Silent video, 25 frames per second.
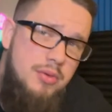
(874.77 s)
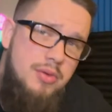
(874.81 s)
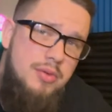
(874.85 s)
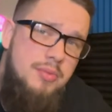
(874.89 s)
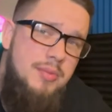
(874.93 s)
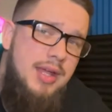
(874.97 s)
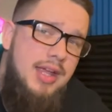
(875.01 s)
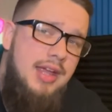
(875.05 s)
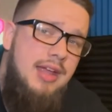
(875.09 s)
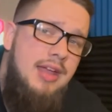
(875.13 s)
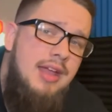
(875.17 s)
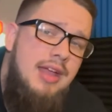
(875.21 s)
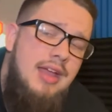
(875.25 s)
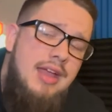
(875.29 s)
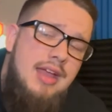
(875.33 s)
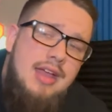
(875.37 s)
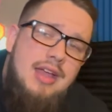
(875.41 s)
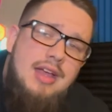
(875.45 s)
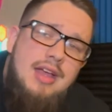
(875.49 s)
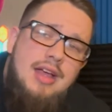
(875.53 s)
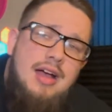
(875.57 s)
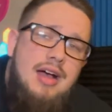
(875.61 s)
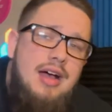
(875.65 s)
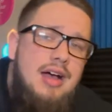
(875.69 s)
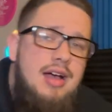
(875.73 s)
with me,
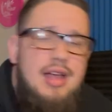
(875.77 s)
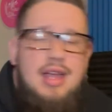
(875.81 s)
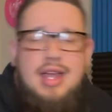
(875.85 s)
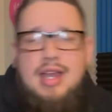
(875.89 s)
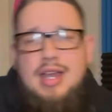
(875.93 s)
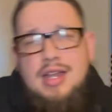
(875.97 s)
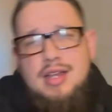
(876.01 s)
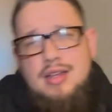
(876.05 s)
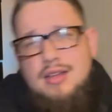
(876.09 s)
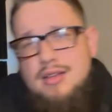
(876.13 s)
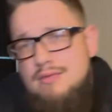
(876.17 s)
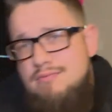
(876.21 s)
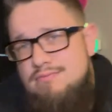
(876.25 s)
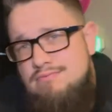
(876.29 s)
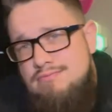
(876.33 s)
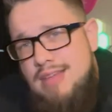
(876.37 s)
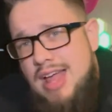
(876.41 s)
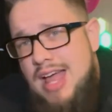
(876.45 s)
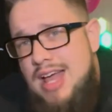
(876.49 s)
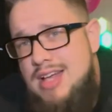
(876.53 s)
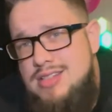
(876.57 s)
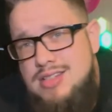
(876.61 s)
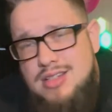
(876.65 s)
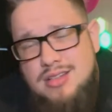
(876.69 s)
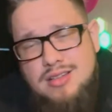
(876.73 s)
uh, and it
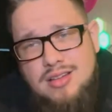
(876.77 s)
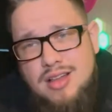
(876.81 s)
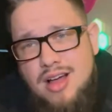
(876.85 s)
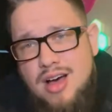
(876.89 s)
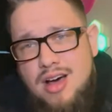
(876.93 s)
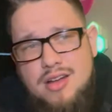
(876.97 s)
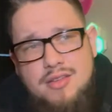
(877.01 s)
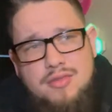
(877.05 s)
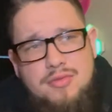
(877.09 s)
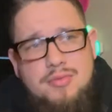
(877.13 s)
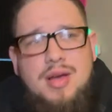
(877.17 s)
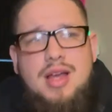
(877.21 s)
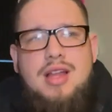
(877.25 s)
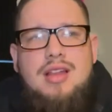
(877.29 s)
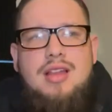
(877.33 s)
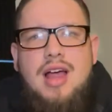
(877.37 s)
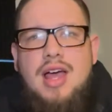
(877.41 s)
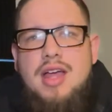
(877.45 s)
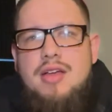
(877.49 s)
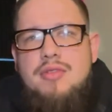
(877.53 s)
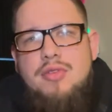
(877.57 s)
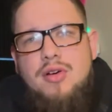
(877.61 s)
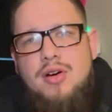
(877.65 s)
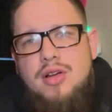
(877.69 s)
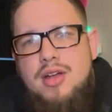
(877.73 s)
has a lot of my
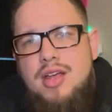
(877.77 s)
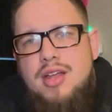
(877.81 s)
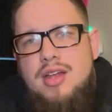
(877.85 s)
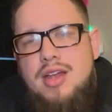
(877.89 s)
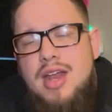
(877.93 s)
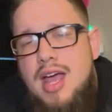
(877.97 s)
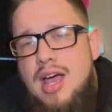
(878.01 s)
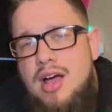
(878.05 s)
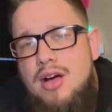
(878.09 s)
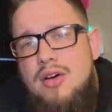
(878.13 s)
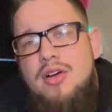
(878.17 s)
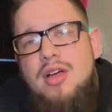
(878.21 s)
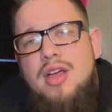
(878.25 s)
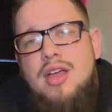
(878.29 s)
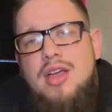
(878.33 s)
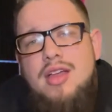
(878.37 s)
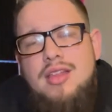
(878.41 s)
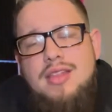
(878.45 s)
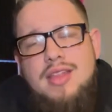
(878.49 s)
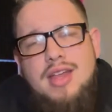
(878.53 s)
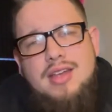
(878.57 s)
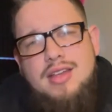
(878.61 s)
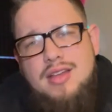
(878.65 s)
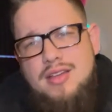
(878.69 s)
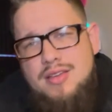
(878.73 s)
life on it. Now,
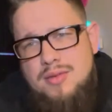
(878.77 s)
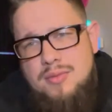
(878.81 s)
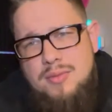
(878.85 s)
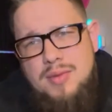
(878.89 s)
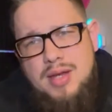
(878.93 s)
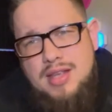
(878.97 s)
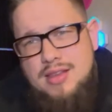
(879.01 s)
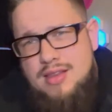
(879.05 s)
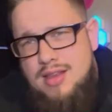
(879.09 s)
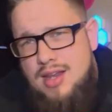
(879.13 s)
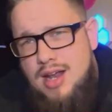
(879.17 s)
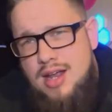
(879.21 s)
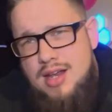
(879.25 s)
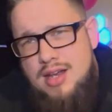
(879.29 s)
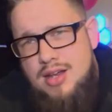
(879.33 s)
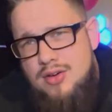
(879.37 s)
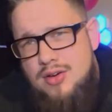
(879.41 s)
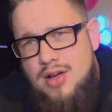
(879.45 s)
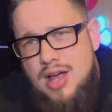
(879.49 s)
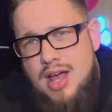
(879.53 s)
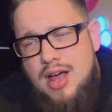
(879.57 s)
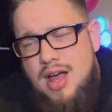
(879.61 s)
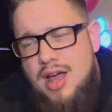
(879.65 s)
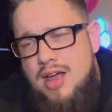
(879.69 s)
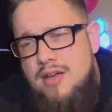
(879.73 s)
that doesn't mean that I
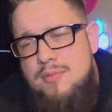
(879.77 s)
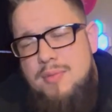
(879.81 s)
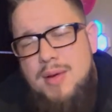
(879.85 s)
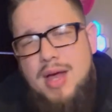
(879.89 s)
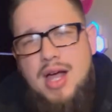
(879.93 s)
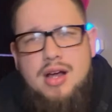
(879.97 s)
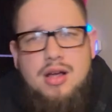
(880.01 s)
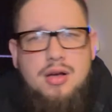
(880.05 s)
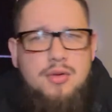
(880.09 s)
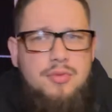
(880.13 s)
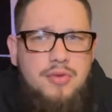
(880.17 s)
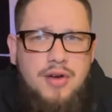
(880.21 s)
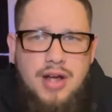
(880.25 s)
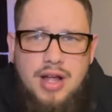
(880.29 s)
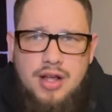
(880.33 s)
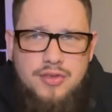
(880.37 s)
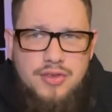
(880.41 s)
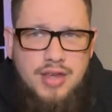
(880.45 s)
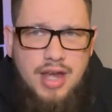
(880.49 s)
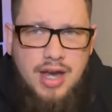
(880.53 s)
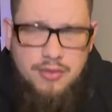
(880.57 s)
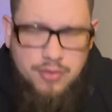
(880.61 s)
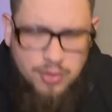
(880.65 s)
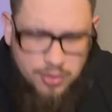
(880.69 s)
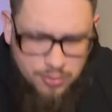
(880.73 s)
don't have I have backup files
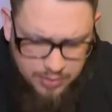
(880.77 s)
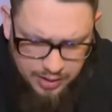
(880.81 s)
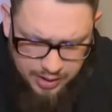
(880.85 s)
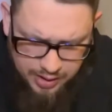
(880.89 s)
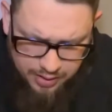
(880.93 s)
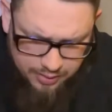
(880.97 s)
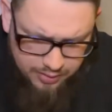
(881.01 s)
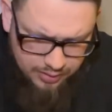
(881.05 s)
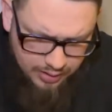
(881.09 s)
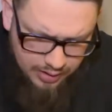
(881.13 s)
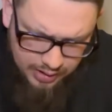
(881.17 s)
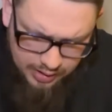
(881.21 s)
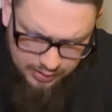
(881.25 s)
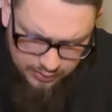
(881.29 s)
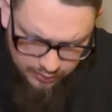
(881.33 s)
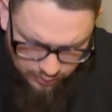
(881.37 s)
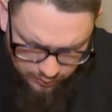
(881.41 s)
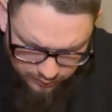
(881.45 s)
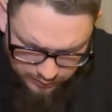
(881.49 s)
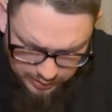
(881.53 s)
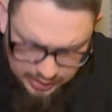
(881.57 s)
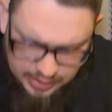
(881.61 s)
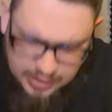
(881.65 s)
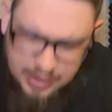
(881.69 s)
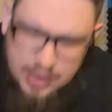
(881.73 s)
everywhere. Like so
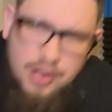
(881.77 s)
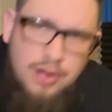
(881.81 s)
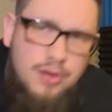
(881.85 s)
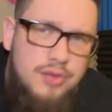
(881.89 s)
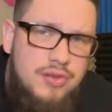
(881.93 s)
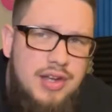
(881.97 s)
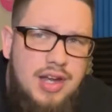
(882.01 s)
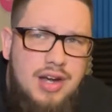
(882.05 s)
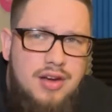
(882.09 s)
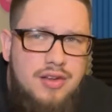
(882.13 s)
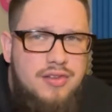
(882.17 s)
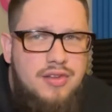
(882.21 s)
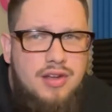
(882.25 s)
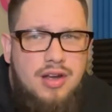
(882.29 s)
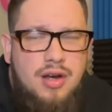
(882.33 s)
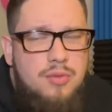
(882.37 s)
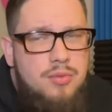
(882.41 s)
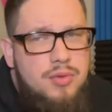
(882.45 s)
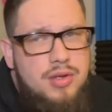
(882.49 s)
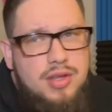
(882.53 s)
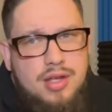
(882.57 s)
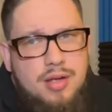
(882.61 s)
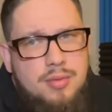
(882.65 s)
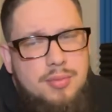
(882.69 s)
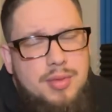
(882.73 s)
if that thing goes down, it's not
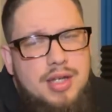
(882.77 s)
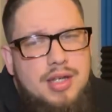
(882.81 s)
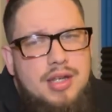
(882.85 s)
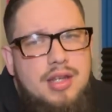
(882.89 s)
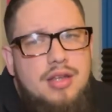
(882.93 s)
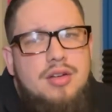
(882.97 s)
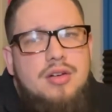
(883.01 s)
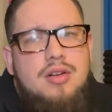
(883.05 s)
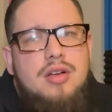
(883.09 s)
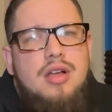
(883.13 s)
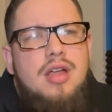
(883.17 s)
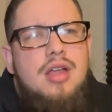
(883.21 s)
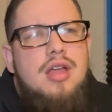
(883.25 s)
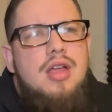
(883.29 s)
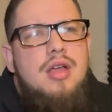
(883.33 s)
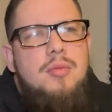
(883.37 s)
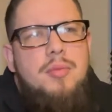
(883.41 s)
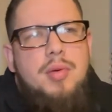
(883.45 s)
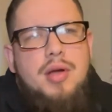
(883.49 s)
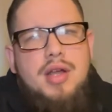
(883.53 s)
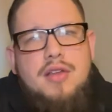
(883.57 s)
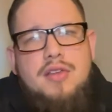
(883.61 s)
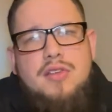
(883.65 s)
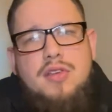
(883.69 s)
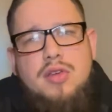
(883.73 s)
really a big deal,
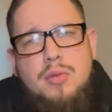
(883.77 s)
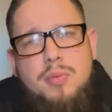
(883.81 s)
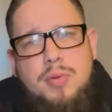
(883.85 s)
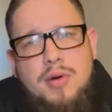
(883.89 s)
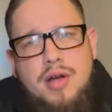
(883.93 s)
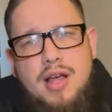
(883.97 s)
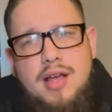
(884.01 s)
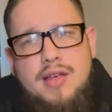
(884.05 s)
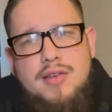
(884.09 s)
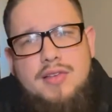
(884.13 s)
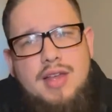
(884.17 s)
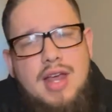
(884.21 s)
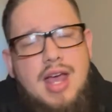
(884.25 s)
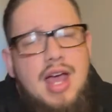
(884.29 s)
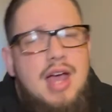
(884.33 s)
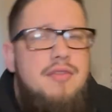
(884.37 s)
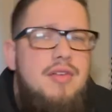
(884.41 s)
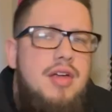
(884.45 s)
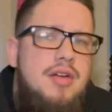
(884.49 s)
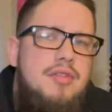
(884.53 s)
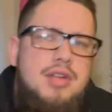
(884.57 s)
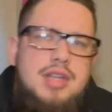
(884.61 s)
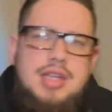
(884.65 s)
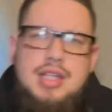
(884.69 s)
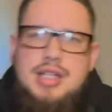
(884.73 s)
but it's super nice to have
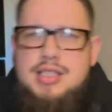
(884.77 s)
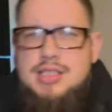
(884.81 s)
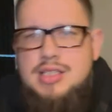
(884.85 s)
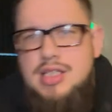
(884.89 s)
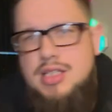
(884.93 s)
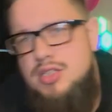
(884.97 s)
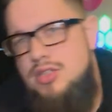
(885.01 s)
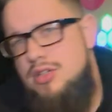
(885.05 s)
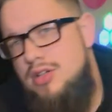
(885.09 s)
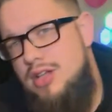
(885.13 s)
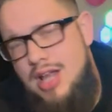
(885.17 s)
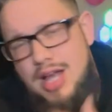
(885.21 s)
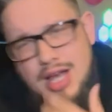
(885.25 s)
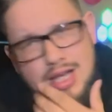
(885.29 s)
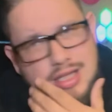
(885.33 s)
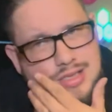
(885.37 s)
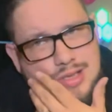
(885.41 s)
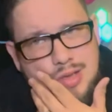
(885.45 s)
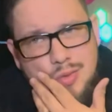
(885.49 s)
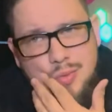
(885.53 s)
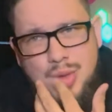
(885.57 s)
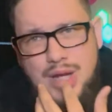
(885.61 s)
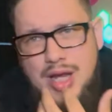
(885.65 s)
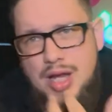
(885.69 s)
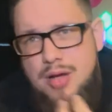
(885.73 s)
everything centralized
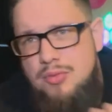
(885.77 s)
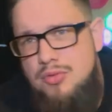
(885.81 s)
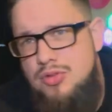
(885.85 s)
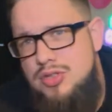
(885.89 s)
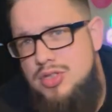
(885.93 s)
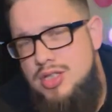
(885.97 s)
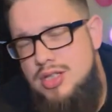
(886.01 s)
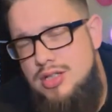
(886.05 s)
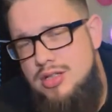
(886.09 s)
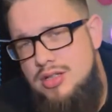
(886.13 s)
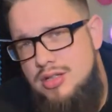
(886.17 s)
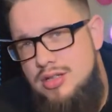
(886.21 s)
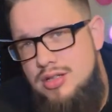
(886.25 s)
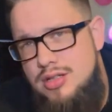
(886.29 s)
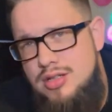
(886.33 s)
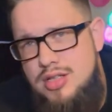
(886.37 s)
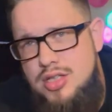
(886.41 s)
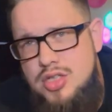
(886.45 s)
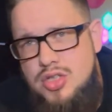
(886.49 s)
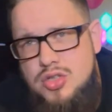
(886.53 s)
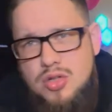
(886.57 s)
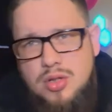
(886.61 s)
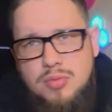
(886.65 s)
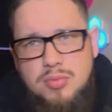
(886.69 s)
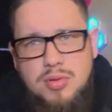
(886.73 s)
and be able to
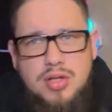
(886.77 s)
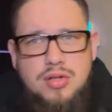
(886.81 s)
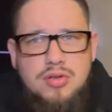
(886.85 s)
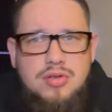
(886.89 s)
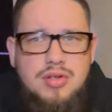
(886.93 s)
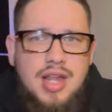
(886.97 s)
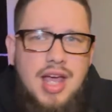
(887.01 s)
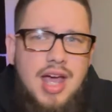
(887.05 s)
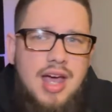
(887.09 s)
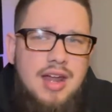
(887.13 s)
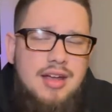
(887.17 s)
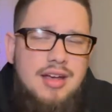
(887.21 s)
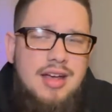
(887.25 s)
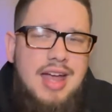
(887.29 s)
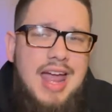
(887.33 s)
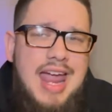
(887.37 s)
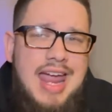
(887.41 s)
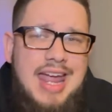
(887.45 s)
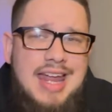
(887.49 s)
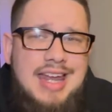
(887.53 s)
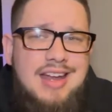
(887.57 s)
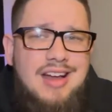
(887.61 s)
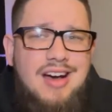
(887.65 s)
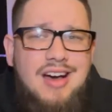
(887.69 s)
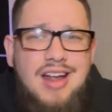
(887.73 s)
distribute data
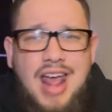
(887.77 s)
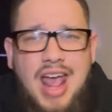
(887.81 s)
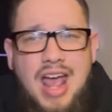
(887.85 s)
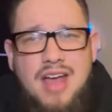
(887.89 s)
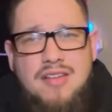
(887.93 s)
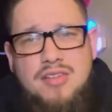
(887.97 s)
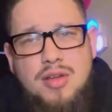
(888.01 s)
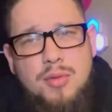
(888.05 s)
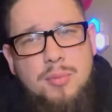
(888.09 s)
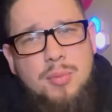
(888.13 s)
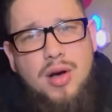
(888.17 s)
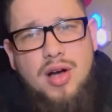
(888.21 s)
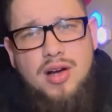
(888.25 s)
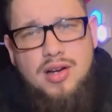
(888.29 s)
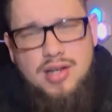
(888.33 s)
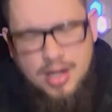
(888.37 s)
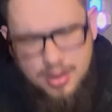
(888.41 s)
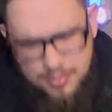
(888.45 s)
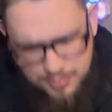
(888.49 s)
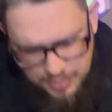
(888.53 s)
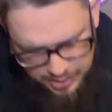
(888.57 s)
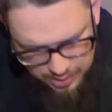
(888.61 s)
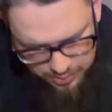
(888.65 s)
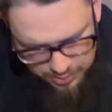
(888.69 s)
and not have to bog down my